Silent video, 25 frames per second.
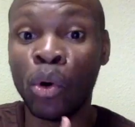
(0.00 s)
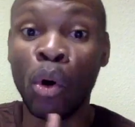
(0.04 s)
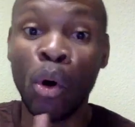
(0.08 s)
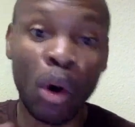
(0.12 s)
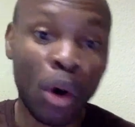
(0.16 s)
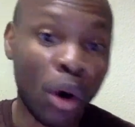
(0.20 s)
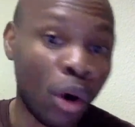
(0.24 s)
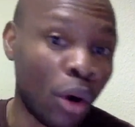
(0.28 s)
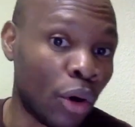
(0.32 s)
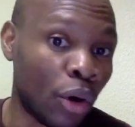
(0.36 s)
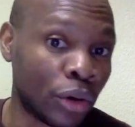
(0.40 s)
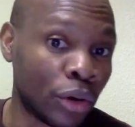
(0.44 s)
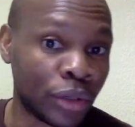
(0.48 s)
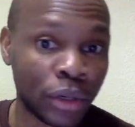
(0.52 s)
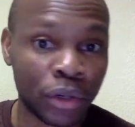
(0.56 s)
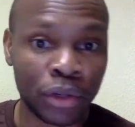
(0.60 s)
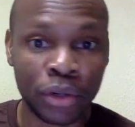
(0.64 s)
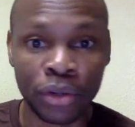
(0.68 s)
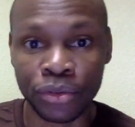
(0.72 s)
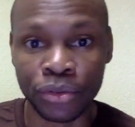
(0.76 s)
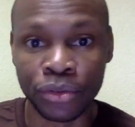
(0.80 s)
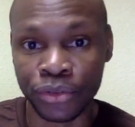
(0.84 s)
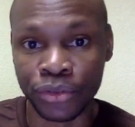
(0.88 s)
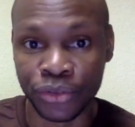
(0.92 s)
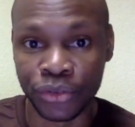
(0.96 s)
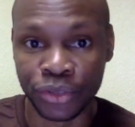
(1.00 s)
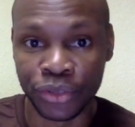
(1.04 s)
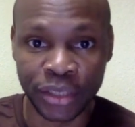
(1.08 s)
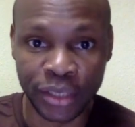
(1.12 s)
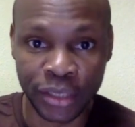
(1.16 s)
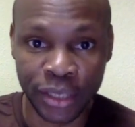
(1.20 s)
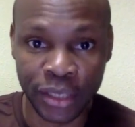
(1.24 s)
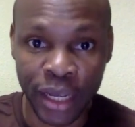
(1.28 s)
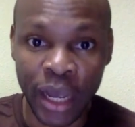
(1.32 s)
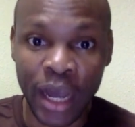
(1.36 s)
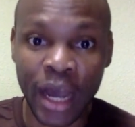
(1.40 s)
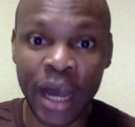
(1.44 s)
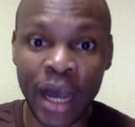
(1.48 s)
all other countries.
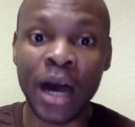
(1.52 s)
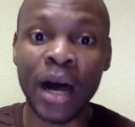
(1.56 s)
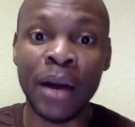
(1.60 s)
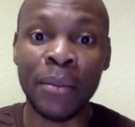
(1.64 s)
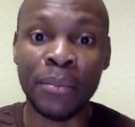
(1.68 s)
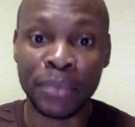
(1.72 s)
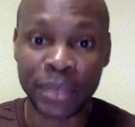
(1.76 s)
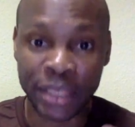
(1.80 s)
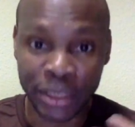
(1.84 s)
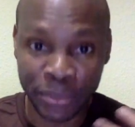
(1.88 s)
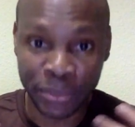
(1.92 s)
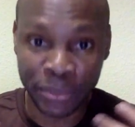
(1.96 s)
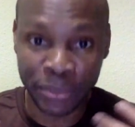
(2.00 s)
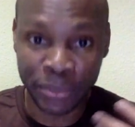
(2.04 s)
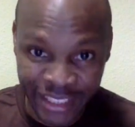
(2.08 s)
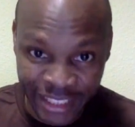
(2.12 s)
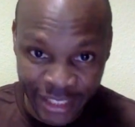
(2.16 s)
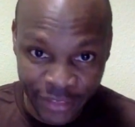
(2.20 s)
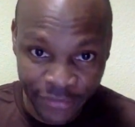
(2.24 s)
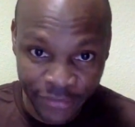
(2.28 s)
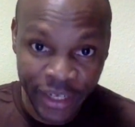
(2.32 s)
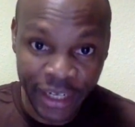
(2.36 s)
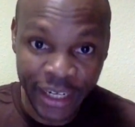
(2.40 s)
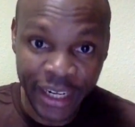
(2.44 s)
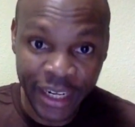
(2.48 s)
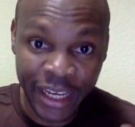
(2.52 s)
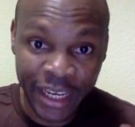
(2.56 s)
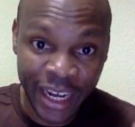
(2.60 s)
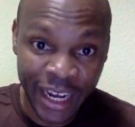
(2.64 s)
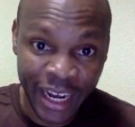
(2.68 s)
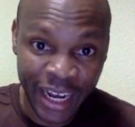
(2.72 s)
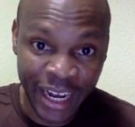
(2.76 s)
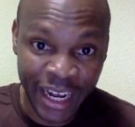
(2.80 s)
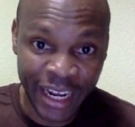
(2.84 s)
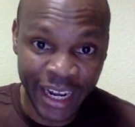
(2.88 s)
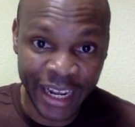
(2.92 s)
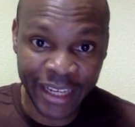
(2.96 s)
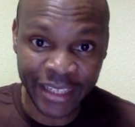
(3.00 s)
I'm specifically
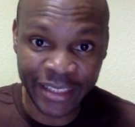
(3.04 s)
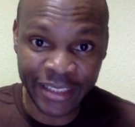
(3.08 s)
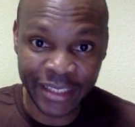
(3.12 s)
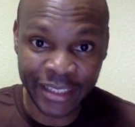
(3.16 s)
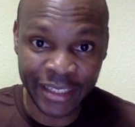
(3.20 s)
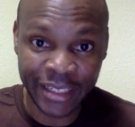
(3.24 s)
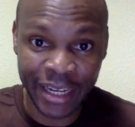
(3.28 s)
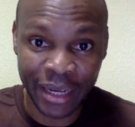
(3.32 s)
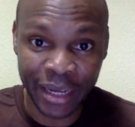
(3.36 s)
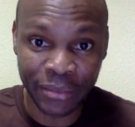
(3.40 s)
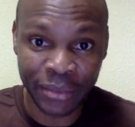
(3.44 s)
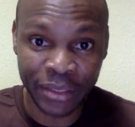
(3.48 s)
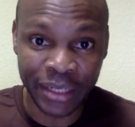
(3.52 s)
highlighting like